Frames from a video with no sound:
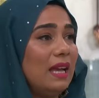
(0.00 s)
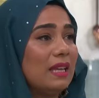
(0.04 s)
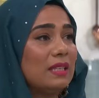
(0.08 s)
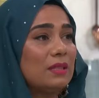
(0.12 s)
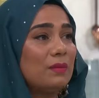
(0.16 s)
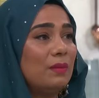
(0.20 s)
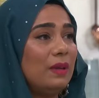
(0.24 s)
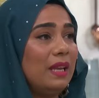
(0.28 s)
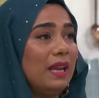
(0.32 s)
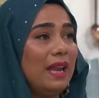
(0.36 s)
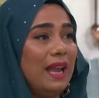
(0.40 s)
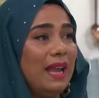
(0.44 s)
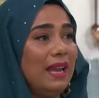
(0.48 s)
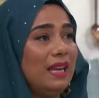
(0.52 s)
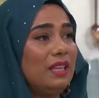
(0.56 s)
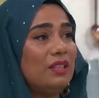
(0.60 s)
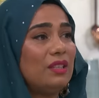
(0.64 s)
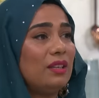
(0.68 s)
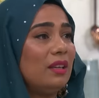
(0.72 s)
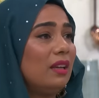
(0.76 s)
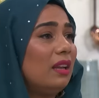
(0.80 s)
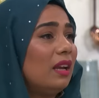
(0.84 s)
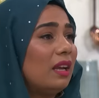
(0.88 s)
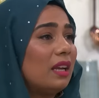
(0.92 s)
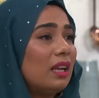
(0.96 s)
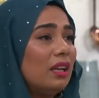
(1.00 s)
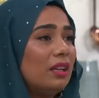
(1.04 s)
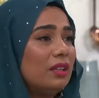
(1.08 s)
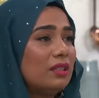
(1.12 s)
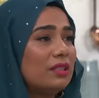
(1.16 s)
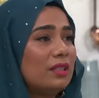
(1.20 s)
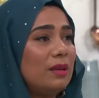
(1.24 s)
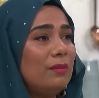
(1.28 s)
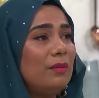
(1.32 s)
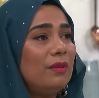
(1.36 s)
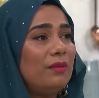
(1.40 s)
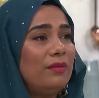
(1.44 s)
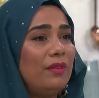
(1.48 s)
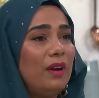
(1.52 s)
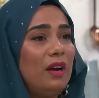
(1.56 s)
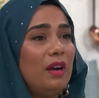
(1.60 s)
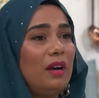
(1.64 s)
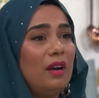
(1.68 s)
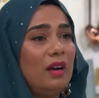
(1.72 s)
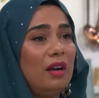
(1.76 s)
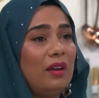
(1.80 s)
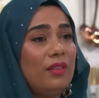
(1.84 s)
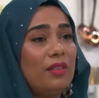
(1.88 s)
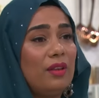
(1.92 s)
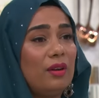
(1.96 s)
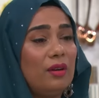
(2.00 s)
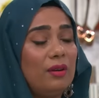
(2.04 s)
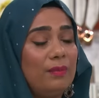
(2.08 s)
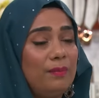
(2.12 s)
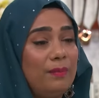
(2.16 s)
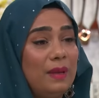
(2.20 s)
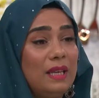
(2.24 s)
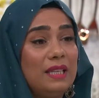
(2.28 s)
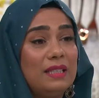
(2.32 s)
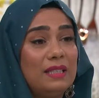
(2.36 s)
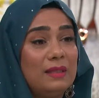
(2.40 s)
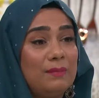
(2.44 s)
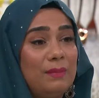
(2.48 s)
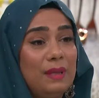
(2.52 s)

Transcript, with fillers: as we age. Like uh, some of our other pieces,